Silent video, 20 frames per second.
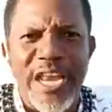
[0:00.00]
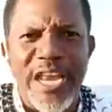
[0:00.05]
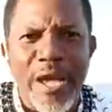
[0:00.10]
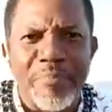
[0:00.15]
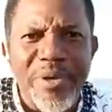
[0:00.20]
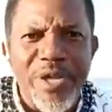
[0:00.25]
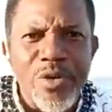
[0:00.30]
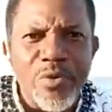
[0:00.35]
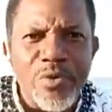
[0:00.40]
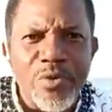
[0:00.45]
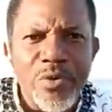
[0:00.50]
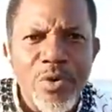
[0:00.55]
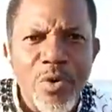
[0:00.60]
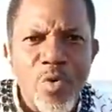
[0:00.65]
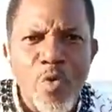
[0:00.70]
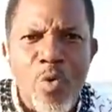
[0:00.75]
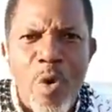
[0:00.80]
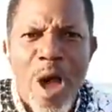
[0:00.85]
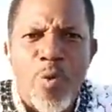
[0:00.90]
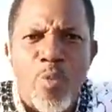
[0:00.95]
11.
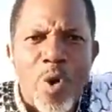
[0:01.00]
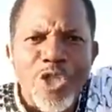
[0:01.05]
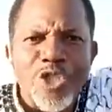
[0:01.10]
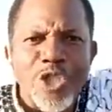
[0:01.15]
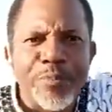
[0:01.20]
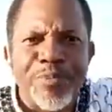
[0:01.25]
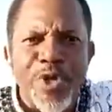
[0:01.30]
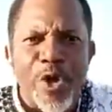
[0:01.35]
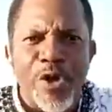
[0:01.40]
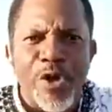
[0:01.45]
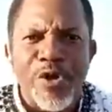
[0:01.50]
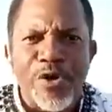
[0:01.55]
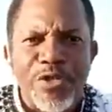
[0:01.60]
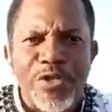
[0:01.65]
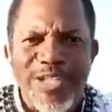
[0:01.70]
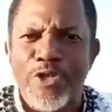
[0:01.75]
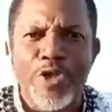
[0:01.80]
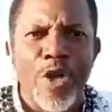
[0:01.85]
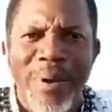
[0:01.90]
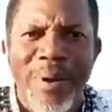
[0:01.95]
Go and worship your
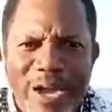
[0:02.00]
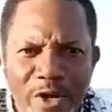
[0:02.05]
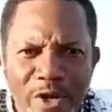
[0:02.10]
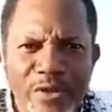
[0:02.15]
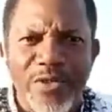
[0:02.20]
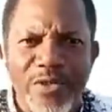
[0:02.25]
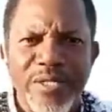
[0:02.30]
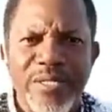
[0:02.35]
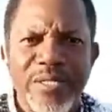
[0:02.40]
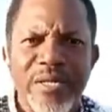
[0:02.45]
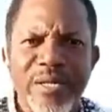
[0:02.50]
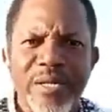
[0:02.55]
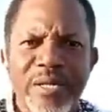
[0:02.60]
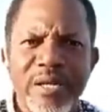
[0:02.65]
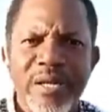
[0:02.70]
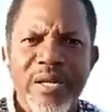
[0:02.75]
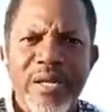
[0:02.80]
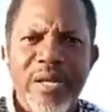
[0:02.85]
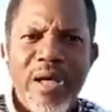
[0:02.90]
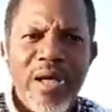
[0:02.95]
God. It's not my God.
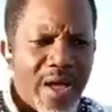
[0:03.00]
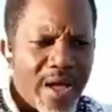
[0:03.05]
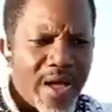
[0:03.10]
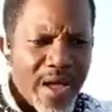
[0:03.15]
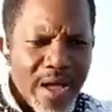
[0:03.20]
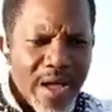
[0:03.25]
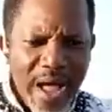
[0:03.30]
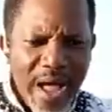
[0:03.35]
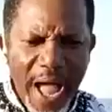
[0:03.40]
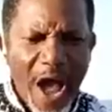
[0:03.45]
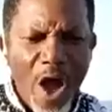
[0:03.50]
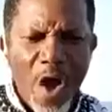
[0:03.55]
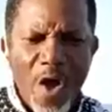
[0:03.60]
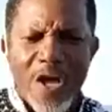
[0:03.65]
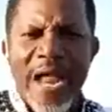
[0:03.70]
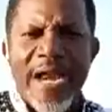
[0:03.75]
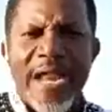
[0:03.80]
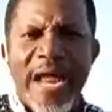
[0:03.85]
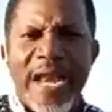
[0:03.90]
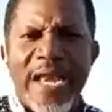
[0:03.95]
How
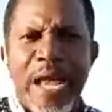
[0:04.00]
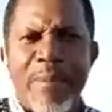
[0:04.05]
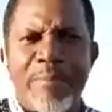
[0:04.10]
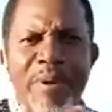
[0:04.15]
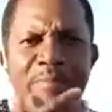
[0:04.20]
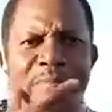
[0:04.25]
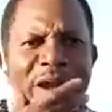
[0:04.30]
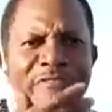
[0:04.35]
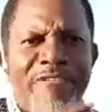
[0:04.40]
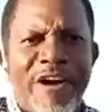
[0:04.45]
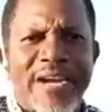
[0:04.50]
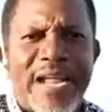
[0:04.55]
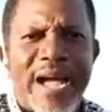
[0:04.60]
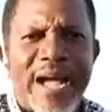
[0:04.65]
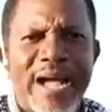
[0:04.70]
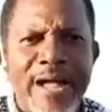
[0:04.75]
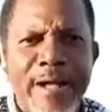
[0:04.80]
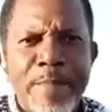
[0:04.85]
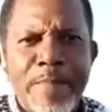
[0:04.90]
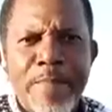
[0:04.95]
can alien be my
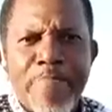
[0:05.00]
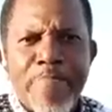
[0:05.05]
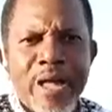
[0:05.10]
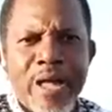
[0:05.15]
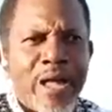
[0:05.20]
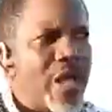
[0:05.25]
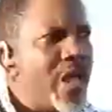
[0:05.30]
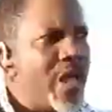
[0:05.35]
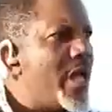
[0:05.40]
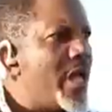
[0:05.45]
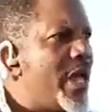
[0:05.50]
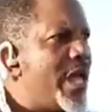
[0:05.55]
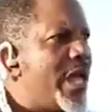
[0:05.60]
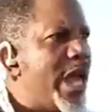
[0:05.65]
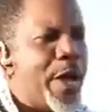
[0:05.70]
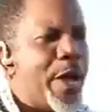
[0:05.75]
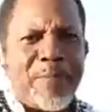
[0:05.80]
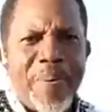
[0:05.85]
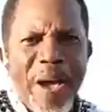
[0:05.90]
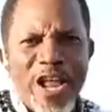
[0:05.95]
father?
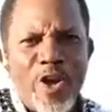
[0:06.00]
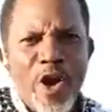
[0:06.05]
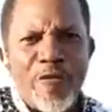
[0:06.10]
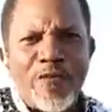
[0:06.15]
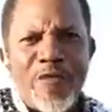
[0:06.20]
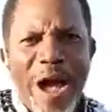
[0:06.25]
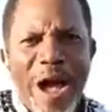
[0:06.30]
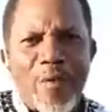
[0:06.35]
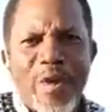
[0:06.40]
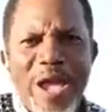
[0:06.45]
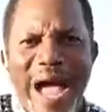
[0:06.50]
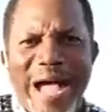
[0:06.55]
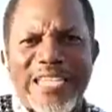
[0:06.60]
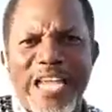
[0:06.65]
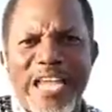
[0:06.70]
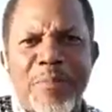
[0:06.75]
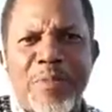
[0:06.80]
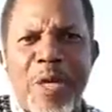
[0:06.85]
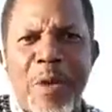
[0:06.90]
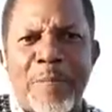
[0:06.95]
A pedophile, we
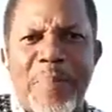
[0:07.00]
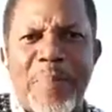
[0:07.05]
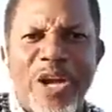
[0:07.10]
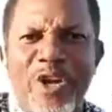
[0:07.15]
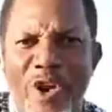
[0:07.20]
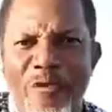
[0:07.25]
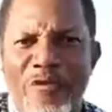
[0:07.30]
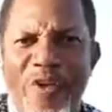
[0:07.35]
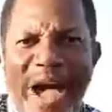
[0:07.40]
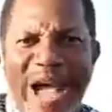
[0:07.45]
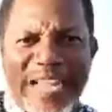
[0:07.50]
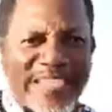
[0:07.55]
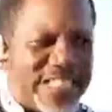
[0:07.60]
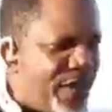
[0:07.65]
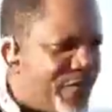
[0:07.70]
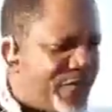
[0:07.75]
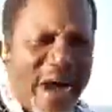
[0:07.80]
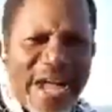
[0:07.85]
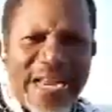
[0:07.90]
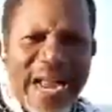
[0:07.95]
accept a pedophile
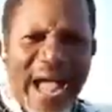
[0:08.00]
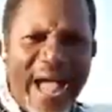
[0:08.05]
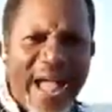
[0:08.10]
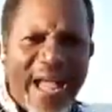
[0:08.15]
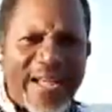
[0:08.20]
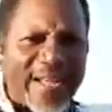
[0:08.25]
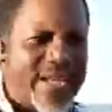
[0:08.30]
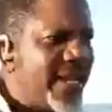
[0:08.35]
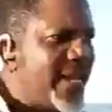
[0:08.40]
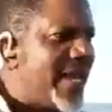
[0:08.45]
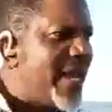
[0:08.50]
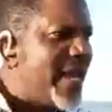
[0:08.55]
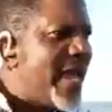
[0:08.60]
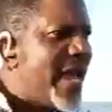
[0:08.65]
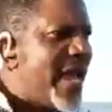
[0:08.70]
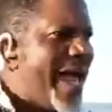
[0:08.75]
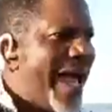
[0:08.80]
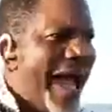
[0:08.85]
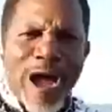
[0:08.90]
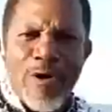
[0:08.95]
as a father.
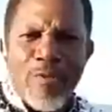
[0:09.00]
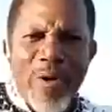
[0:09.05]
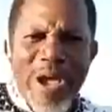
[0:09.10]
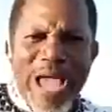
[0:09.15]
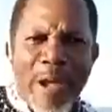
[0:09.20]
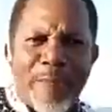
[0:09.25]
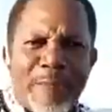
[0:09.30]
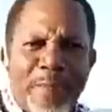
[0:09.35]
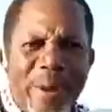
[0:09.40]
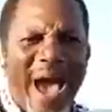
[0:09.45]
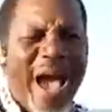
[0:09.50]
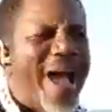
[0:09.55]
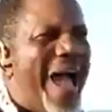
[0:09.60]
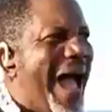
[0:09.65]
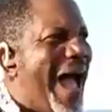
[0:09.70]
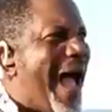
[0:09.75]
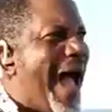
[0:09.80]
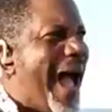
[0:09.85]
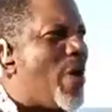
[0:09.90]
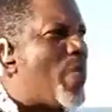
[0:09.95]
I
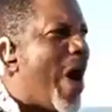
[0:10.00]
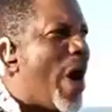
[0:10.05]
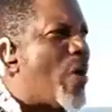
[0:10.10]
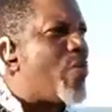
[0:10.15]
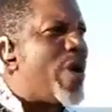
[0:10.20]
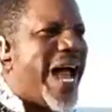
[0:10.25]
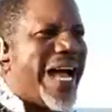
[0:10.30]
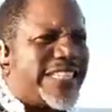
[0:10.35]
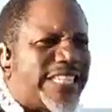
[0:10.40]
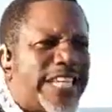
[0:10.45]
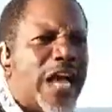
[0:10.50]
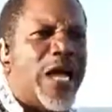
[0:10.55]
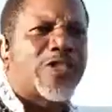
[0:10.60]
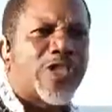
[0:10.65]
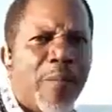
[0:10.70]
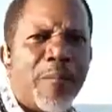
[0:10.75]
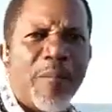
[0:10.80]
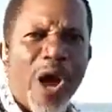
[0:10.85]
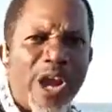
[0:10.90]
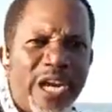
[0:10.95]
will accept
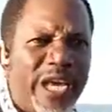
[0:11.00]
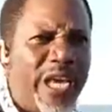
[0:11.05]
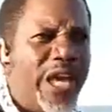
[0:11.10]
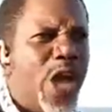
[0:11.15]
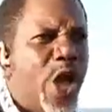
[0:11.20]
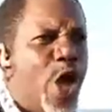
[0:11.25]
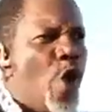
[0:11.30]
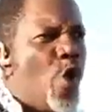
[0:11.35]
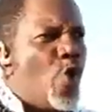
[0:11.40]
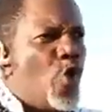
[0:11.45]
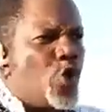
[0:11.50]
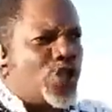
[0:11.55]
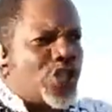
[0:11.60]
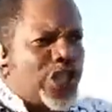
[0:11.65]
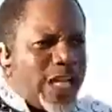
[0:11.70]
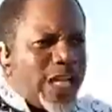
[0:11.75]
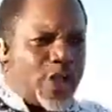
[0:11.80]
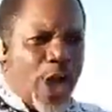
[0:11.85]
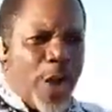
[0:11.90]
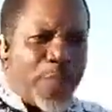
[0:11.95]
somebody who
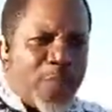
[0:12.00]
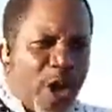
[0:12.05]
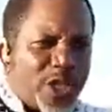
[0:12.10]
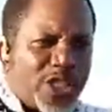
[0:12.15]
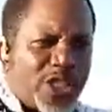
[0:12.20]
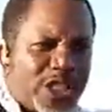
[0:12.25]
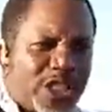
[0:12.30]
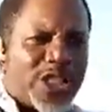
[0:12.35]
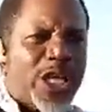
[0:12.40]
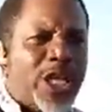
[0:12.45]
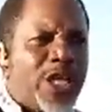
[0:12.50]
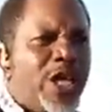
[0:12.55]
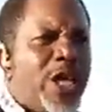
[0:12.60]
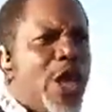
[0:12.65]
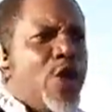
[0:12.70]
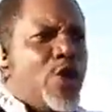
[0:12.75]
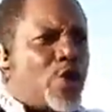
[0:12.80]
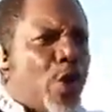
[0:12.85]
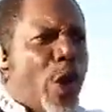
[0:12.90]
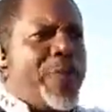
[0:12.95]
set up courtesy
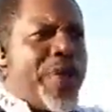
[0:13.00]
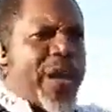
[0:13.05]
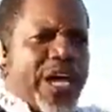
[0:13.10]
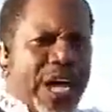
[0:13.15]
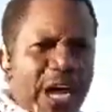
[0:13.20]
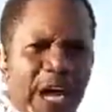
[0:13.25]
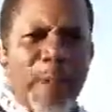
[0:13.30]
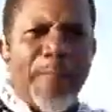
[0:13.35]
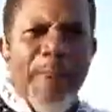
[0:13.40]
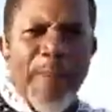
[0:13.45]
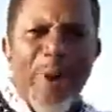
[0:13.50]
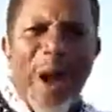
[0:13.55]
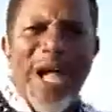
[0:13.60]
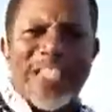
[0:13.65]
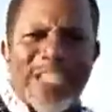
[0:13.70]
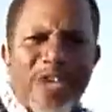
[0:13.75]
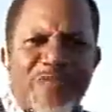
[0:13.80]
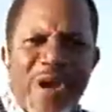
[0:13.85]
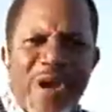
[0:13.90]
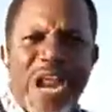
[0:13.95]
to be killing people
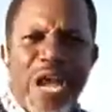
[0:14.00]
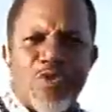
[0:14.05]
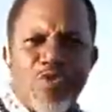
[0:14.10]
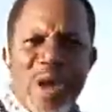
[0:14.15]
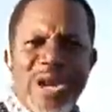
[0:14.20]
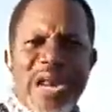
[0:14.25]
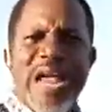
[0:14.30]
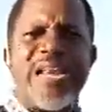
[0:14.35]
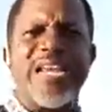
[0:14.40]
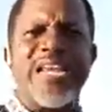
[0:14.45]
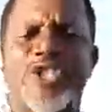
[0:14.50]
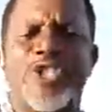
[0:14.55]
as a father. You are an